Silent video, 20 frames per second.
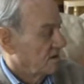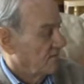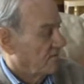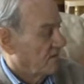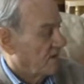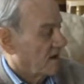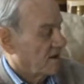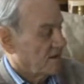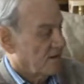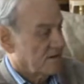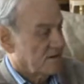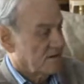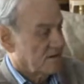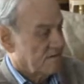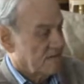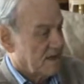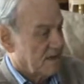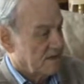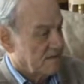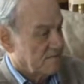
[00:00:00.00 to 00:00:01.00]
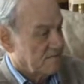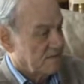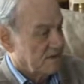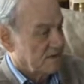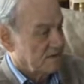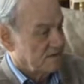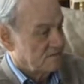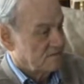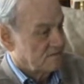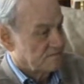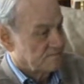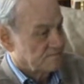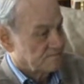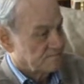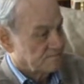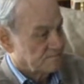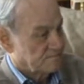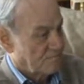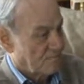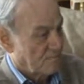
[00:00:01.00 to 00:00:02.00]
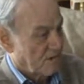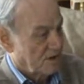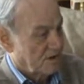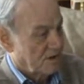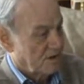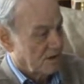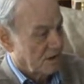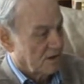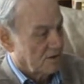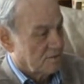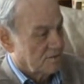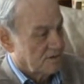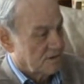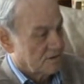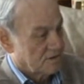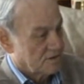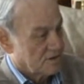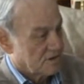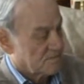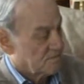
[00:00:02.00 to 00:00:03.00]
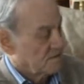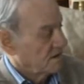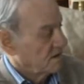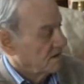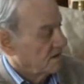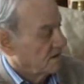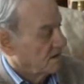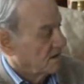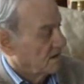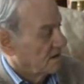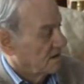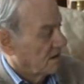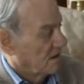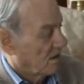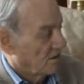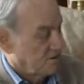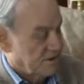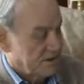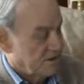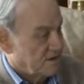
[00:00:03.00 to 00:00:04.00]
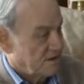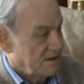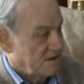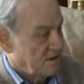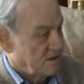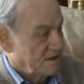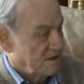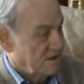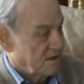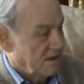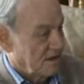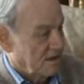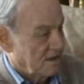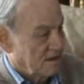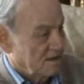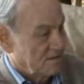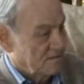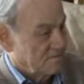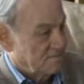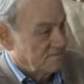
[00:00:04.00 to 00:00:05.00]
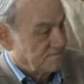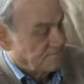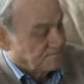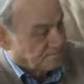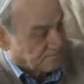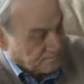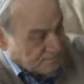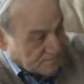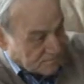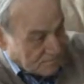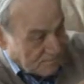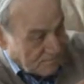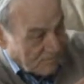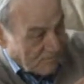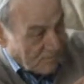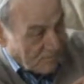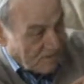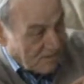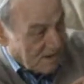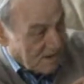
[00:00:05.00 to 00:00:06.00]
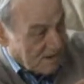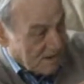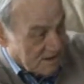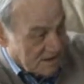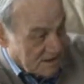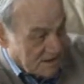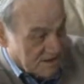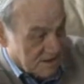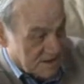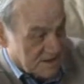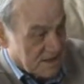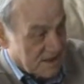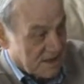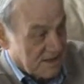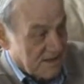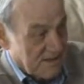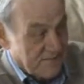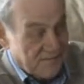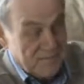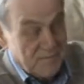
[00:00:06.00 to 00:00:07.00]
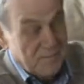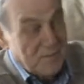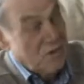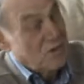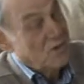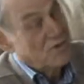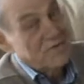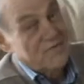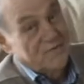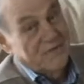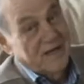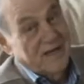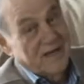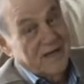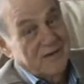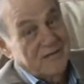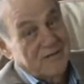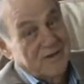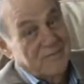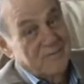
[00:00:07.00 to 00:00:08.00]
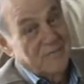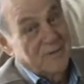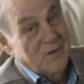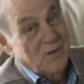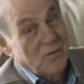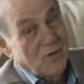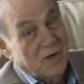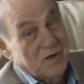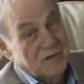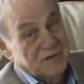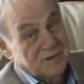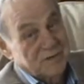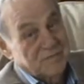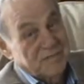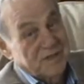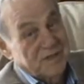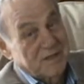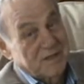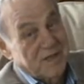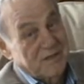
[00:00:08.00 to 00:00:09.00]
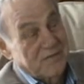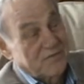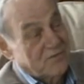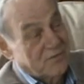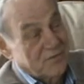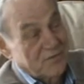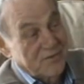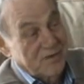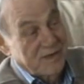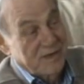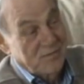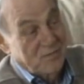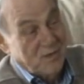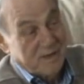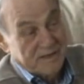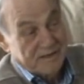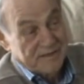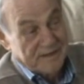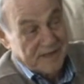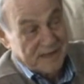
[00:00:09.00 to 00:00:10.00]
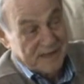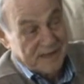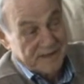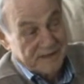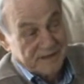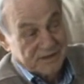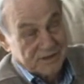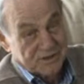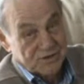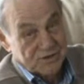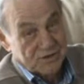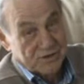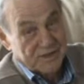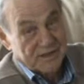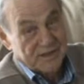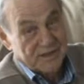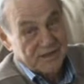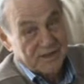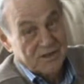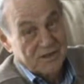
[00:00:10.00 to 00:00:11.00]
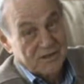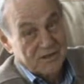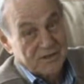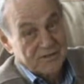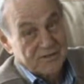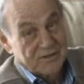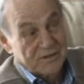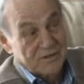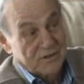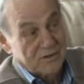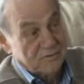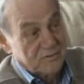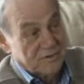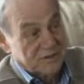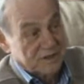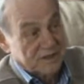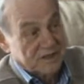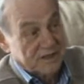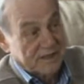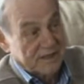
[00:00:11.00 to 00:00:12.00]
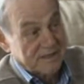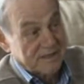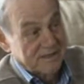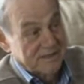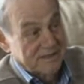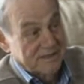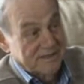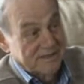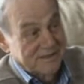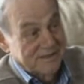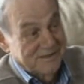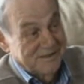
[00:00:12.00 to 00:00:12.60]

In fact, that would have made me, you know, because, I mean, I didn't, as I say, I never moved there. Bill asked me to go through there one day to train hard, and I was sick.